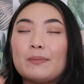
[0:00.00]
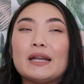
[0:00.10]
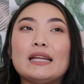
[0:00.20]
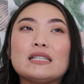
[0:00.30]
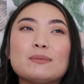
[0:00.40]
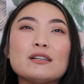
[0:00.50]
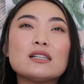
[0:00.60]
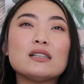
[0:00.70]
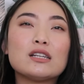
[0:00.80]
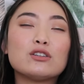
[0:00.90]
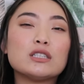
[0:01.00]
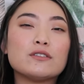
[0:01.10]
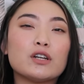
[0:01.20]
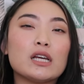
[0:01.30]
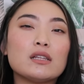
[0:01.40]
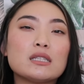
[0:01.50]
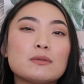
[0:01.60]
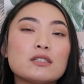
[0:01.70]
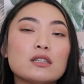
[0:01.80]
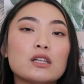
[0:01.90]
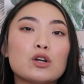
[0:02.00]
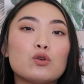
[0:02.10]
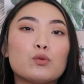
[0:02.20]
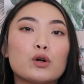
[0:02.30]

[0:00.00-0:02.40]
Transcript: But it smells a little different. It smells a little